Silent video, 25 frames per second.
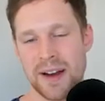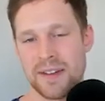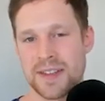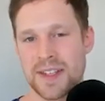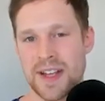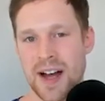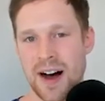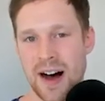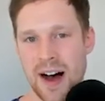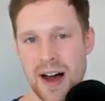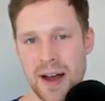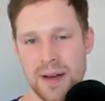of
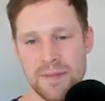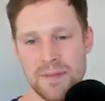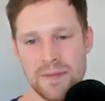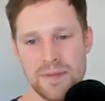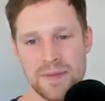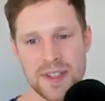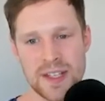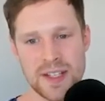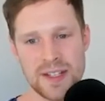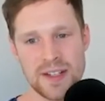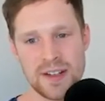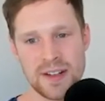time
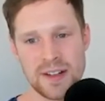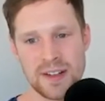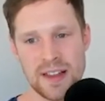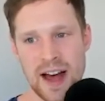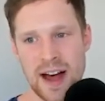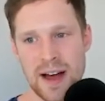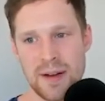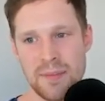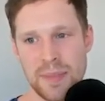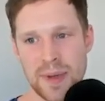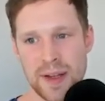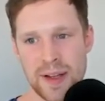to do
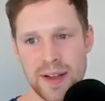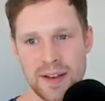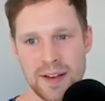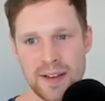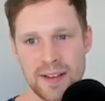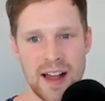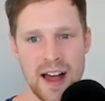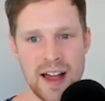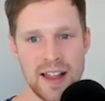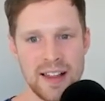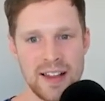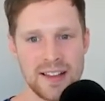that. But
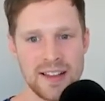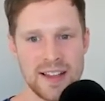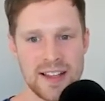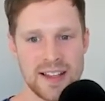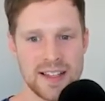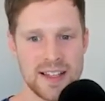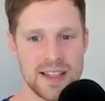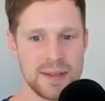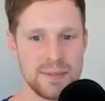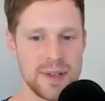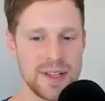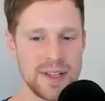I think
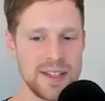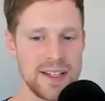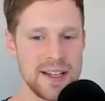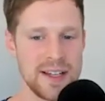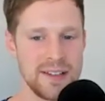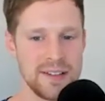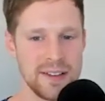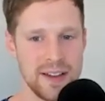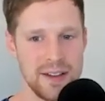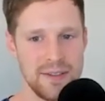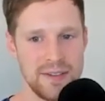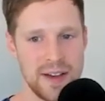this is
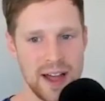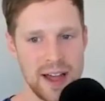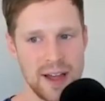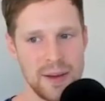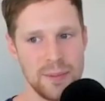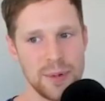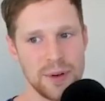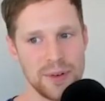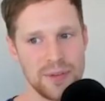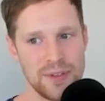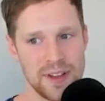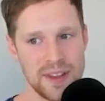particularly
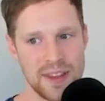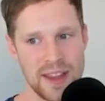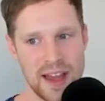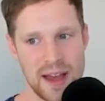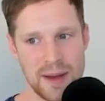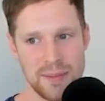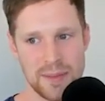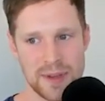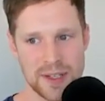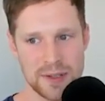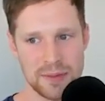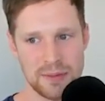valuable for
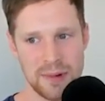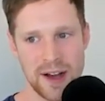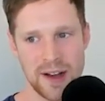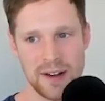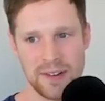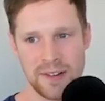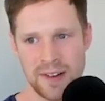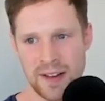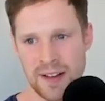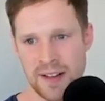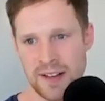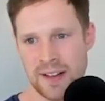them as
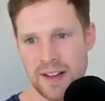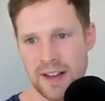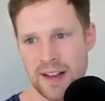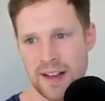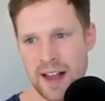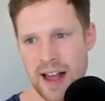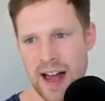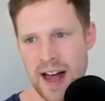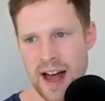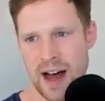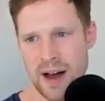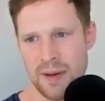well.
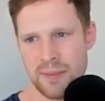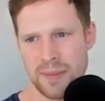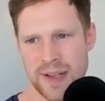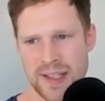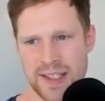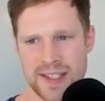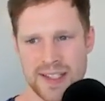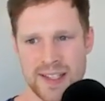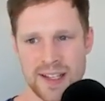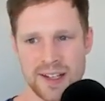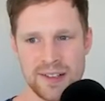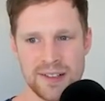
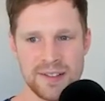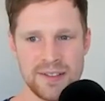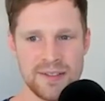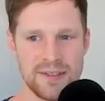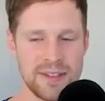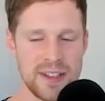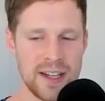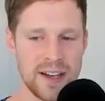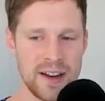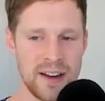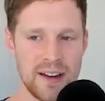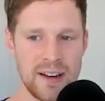But still,
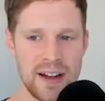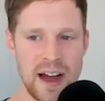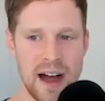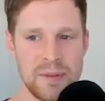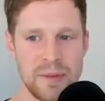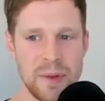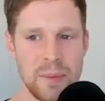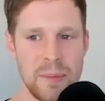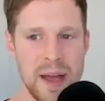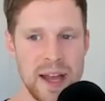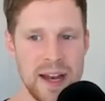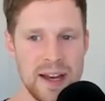
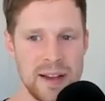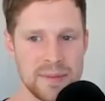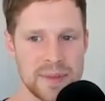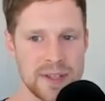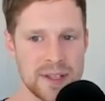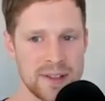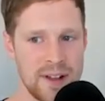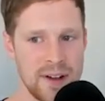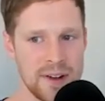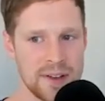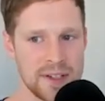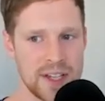I'm a medium
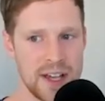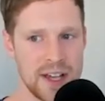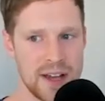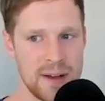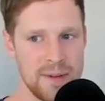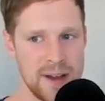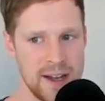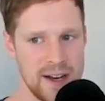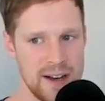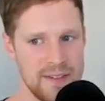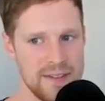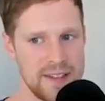to
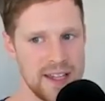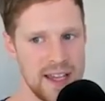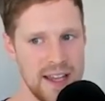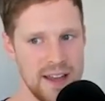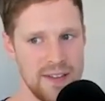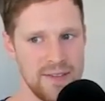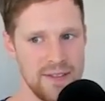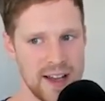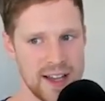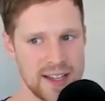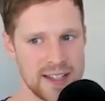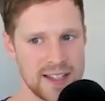long-term NFT
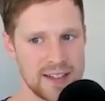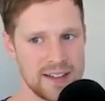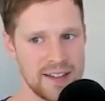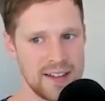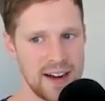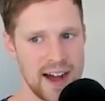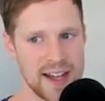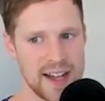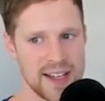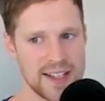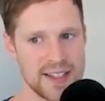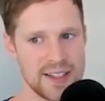investor
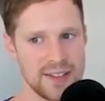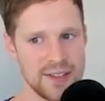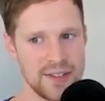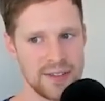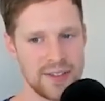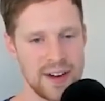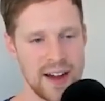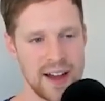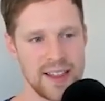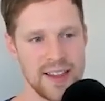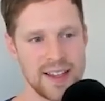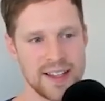and I still
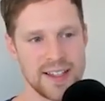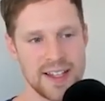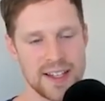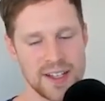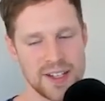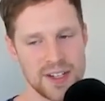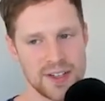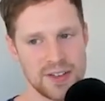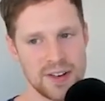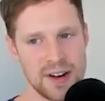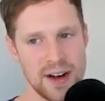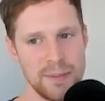find this
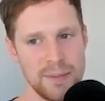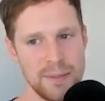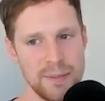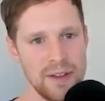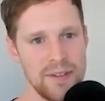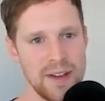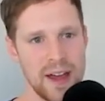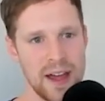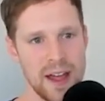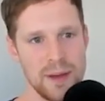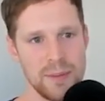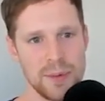
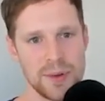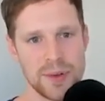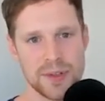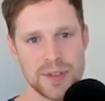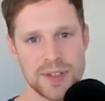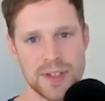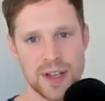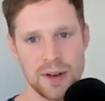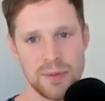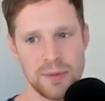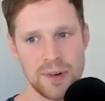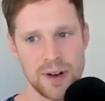extremely valuable.
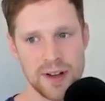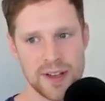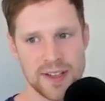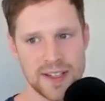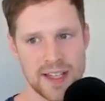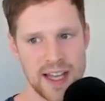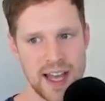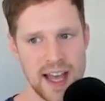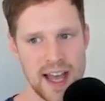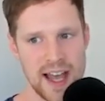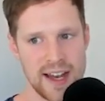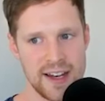So I wanted
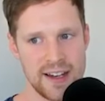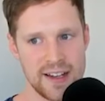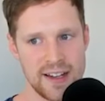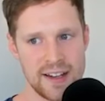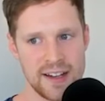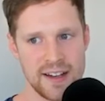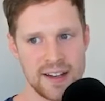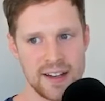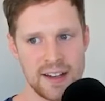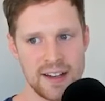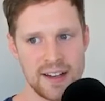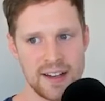to hand
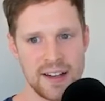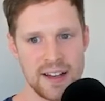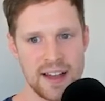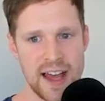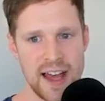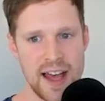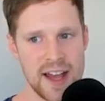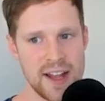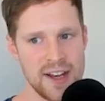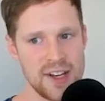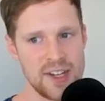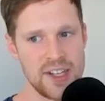it
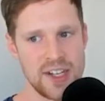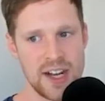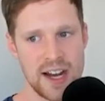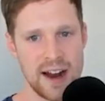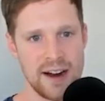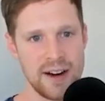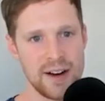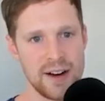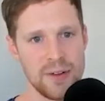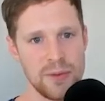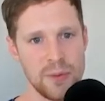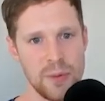and
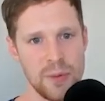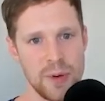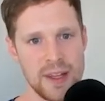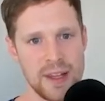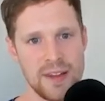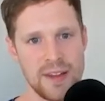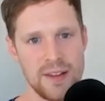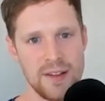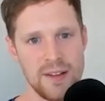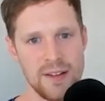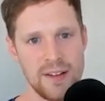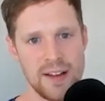share it
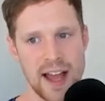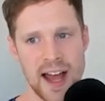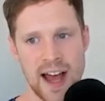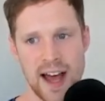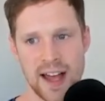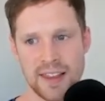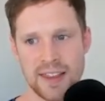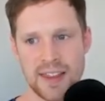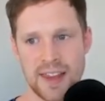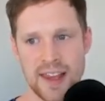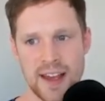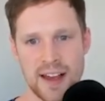with you
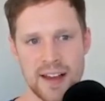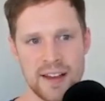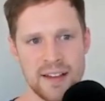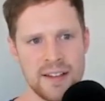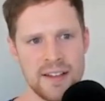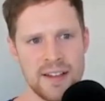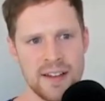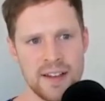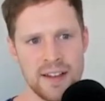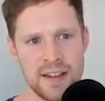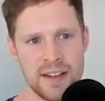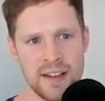out there.
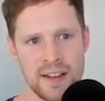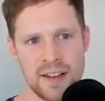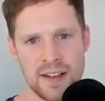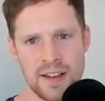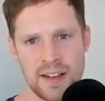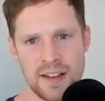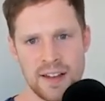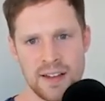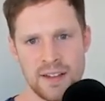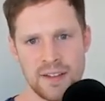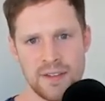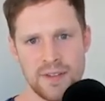
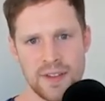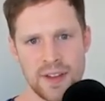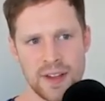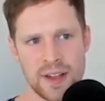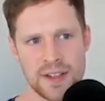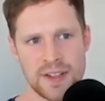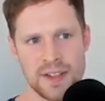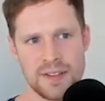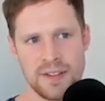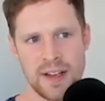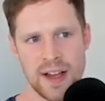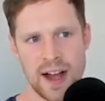For
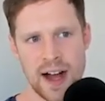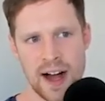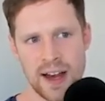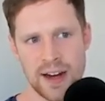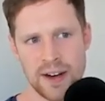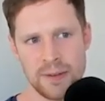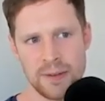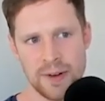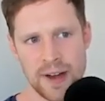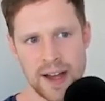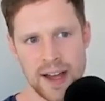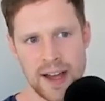those of you
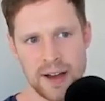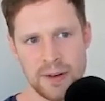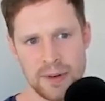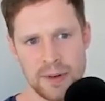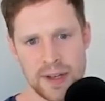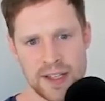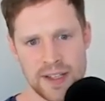unaware, we